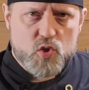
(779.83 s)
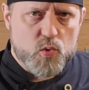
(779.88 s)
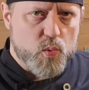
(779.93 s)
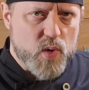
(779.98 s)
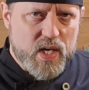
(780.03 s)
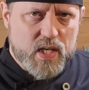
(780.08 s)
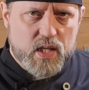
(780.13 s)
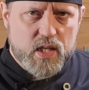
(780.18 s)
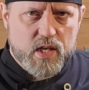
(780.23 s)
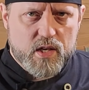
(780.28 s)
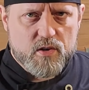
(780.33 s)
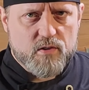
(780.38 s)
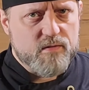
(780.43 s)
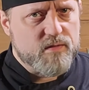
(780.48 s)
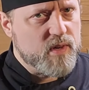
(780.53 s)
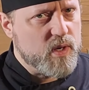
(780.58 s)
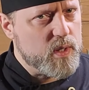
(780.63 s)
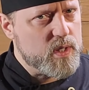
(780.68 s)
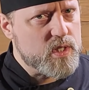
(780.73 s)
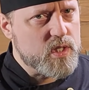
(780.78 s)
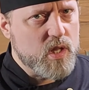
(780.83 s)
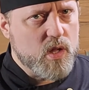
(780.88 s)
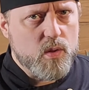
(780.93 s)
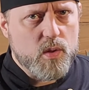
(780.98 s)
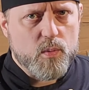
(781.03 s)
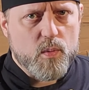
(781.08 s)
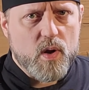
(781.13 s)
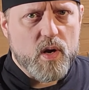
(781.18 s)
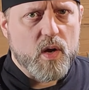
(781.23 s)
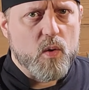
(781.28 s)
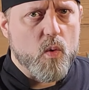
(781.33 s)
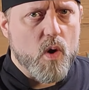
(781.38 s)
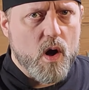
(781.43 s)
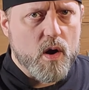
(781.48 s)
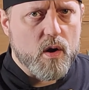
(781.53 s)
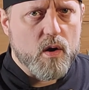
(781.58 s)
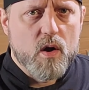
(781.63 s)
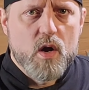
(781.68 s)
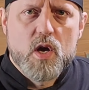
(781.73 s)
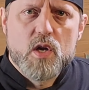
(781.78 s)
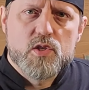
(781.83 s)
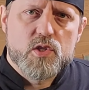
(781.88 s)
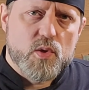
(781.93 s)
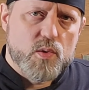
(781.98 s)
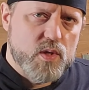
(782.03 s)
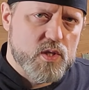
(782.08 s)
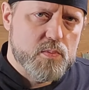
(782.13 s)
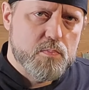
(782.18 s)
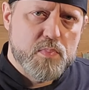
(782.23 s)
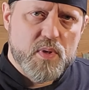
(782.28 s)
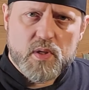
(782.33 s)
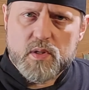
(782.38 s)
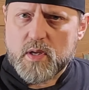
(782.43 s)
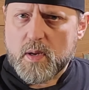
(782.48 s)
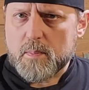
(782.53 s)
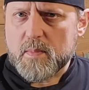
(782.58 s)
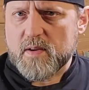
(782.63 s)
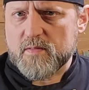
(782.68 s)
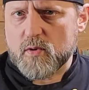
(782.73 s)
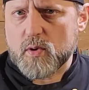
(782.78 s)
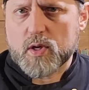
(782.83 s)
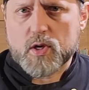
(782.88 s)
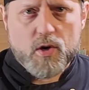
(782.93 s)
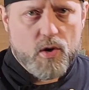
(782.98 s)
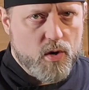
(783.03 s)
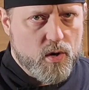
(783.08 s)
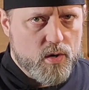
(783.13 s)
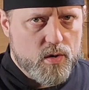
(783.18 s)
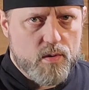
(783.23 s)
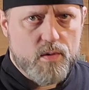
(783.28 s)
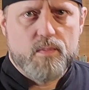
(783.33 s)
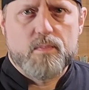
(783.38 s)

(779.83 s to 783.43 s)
directly under very slowly running water, so this buildup never occurred.